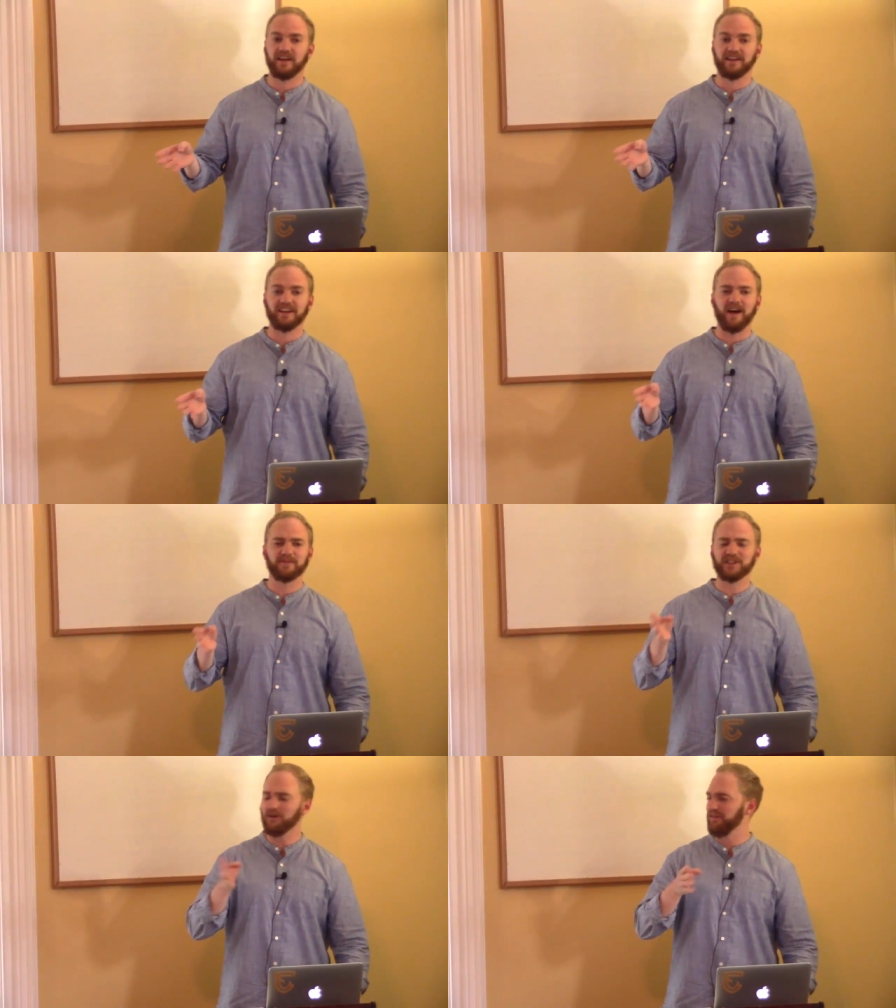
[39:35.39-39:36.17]
and I'm
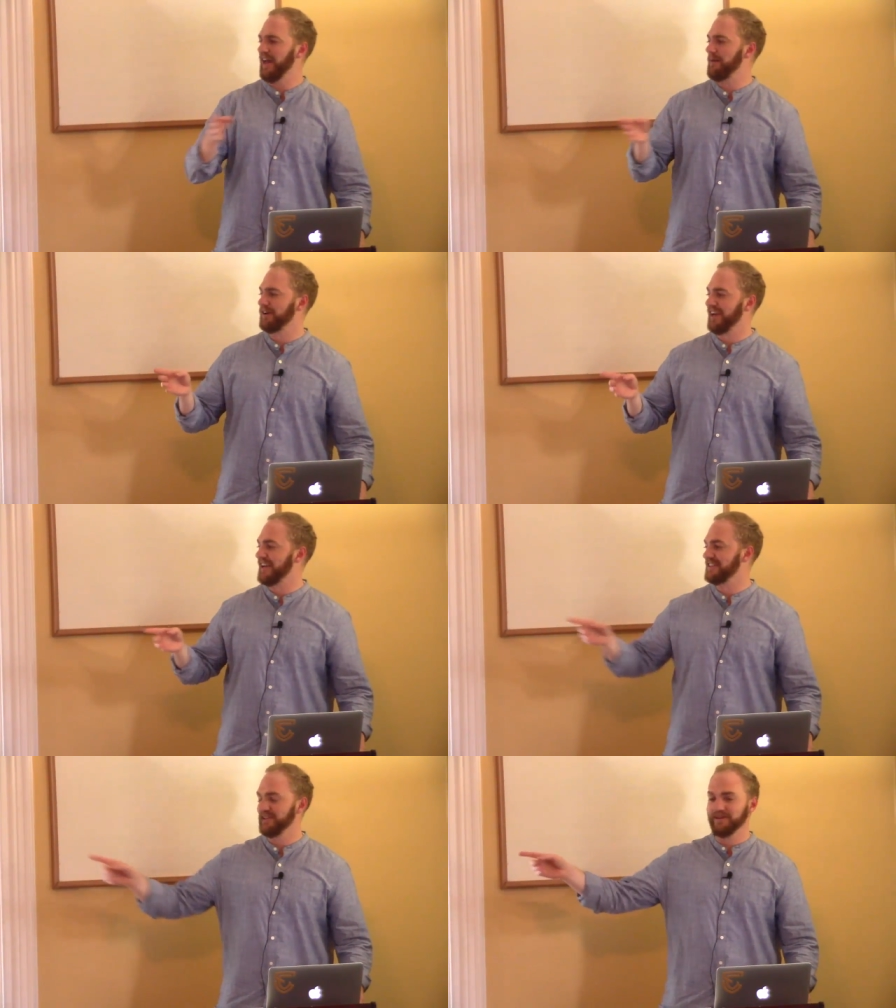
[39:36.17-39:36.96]
still
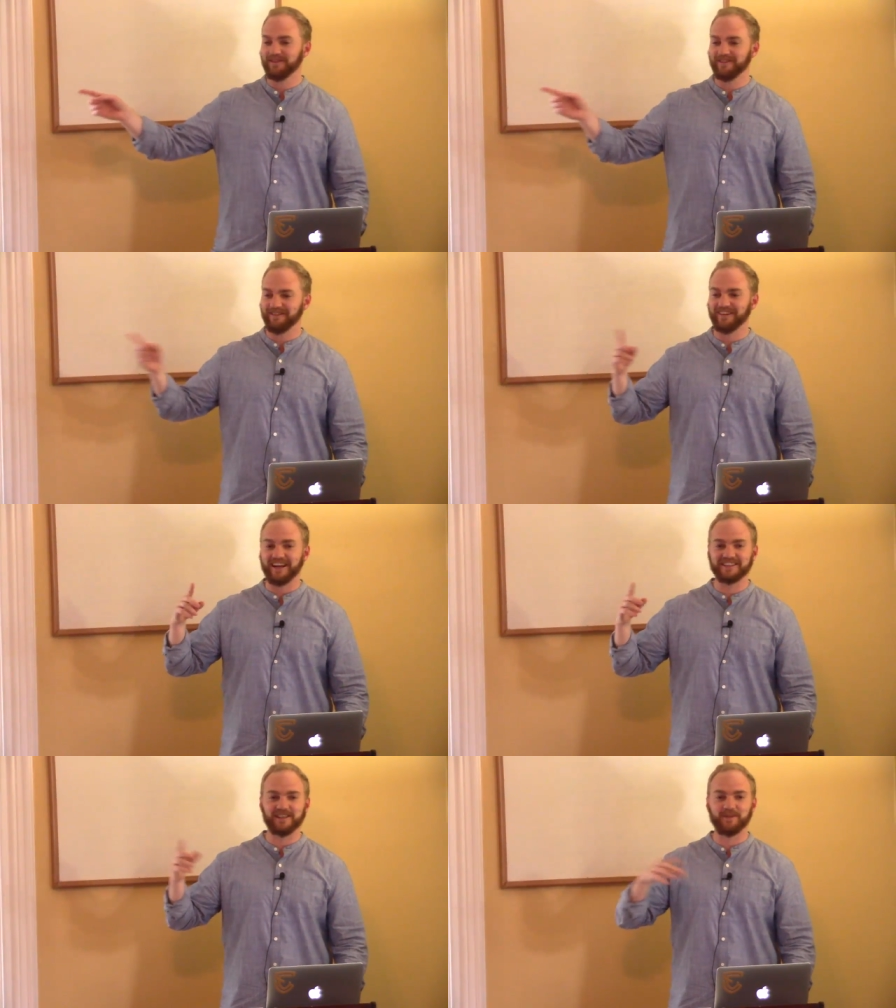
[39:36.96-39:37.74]
flabbergasted when
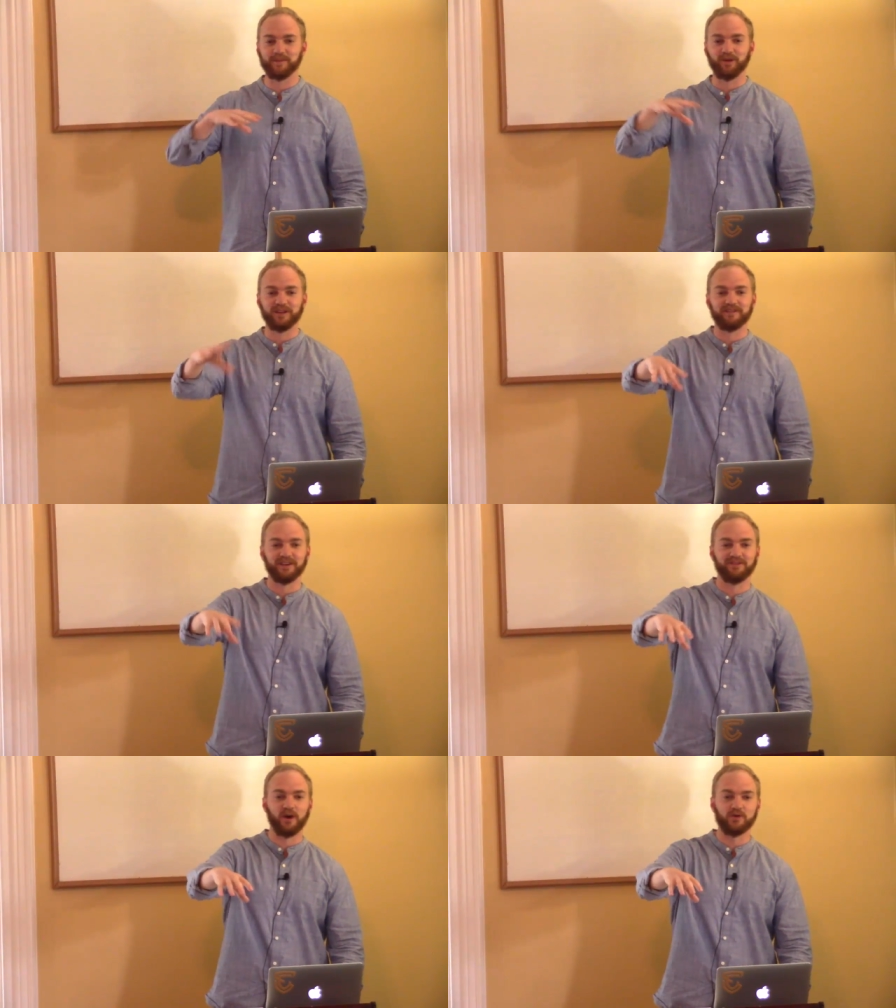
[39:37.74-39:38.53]
I see people leave
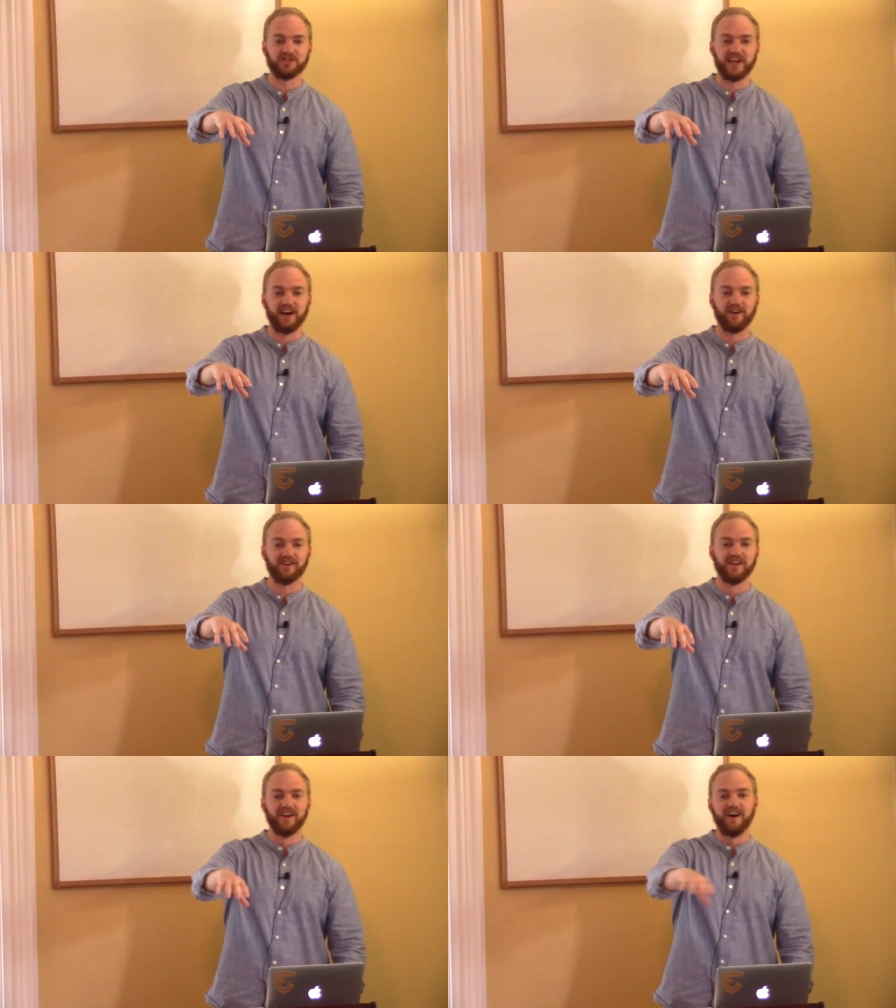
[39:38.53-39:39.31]
their phones
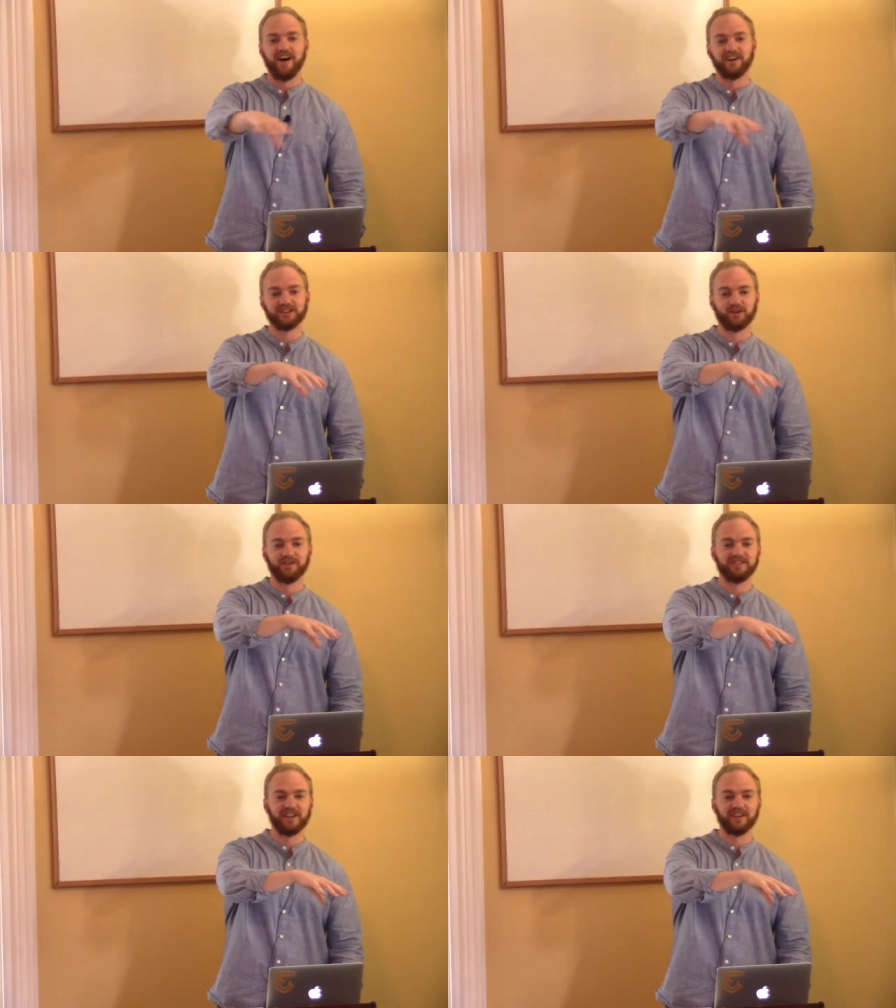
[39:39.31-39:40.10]
out on sort
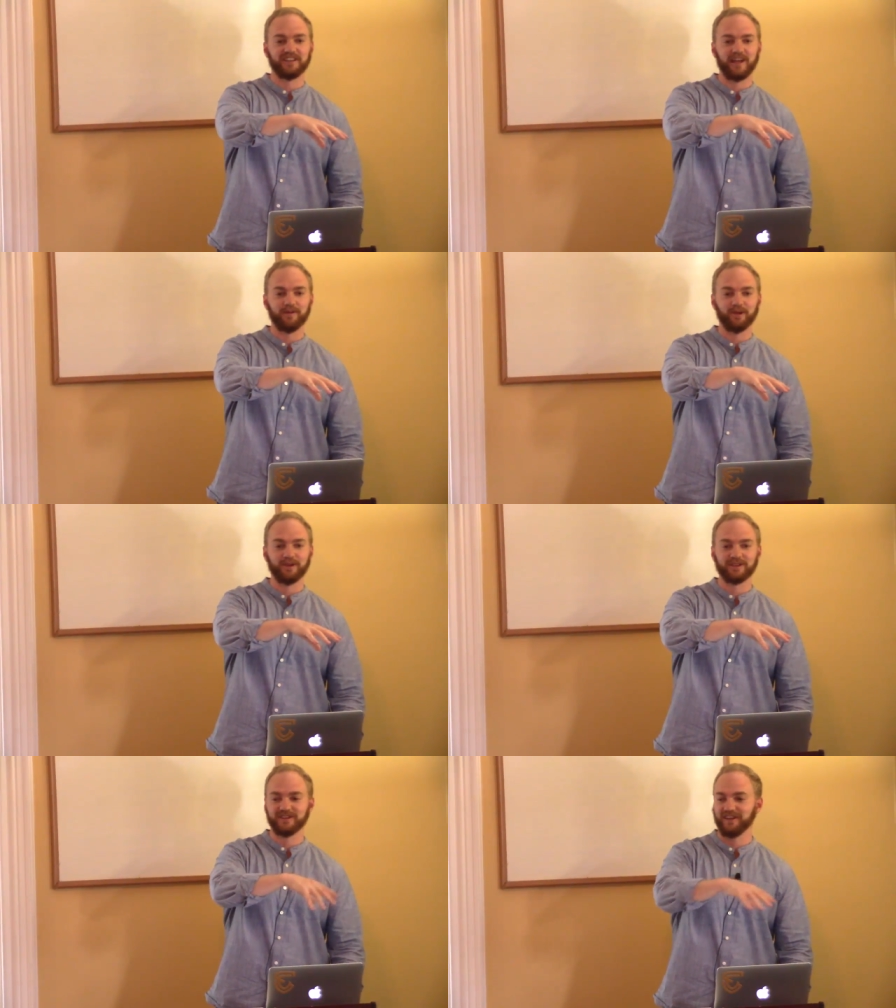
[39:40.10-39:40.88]
of dinner
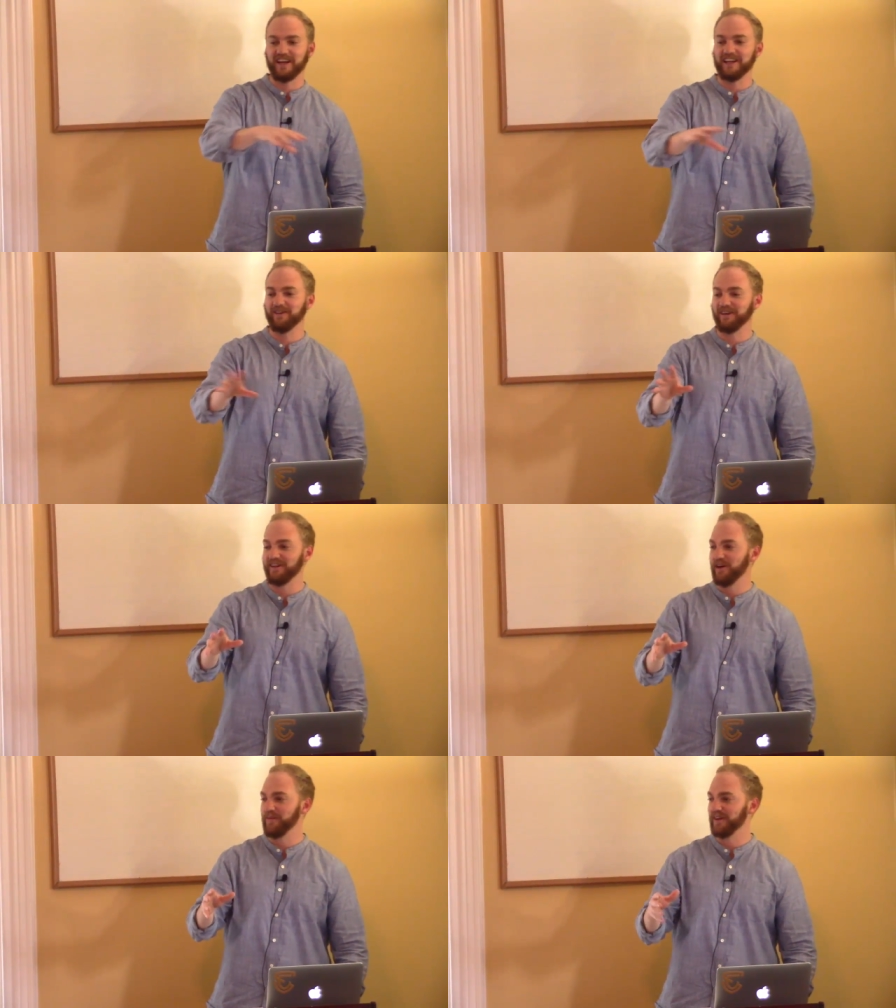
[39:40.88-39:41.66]
tables or anywhere in
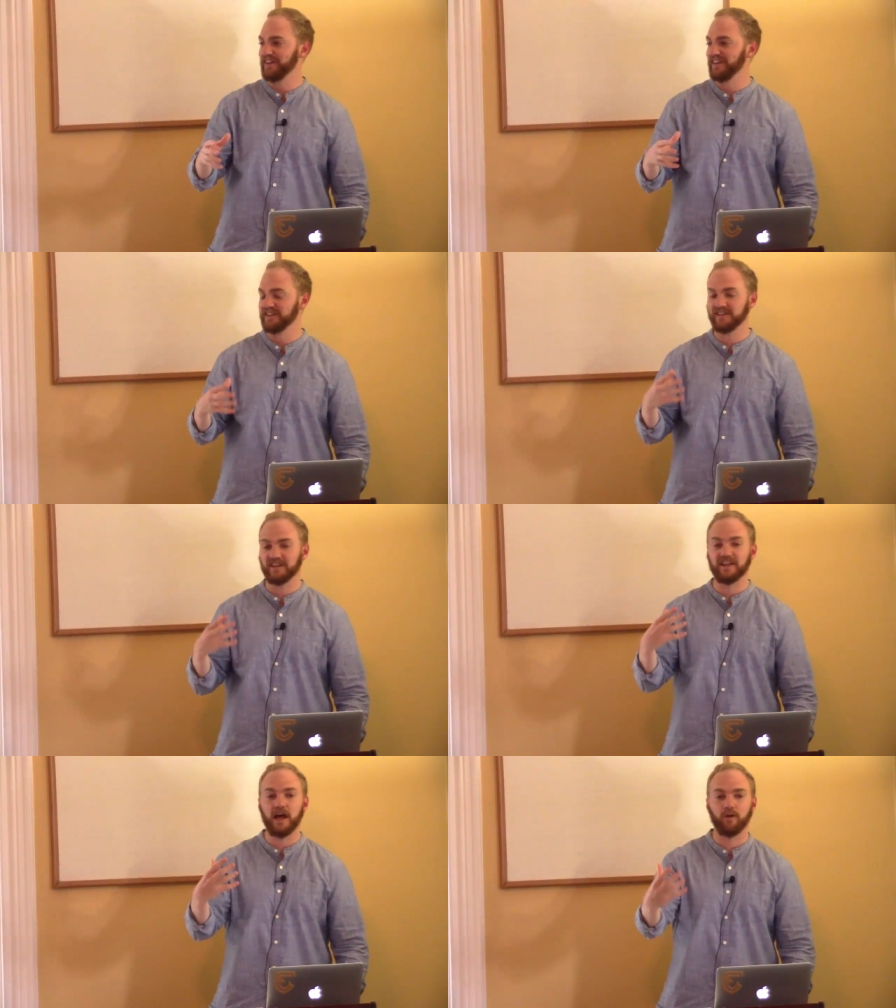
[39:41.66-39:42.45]
the open because
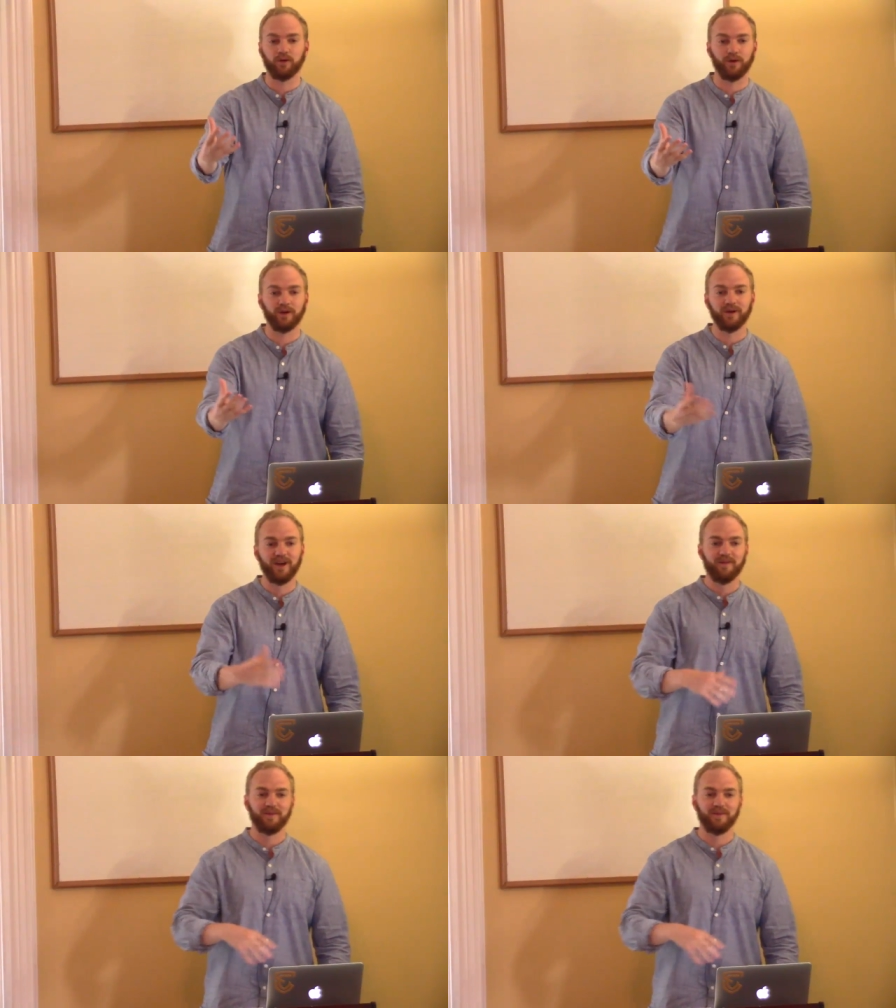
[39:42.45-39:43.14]
in Ecuador,